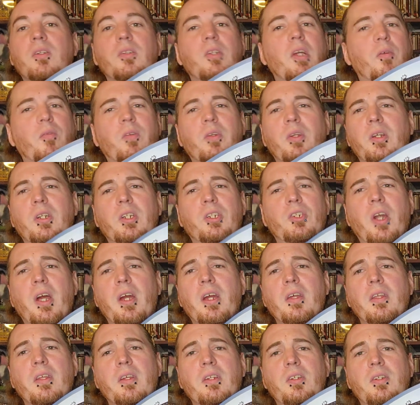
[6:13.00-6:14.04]
Definitely going to
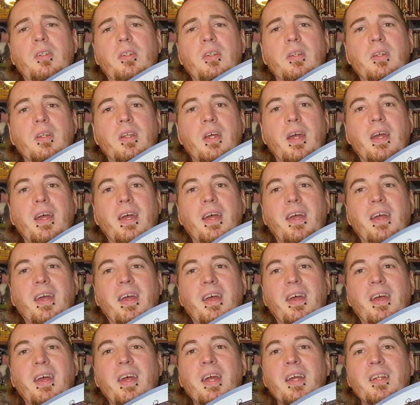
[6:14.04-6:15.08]
try
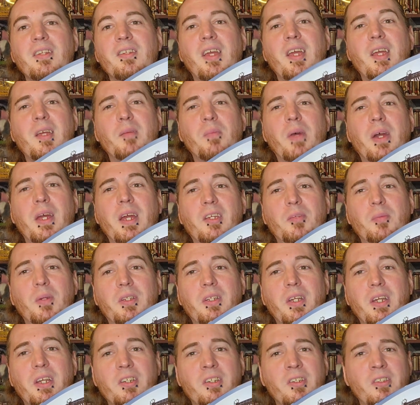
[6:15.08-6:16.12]
to tame my
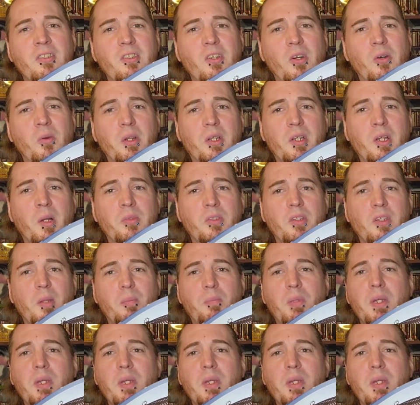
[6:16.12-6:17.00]
expectations though when it comes to the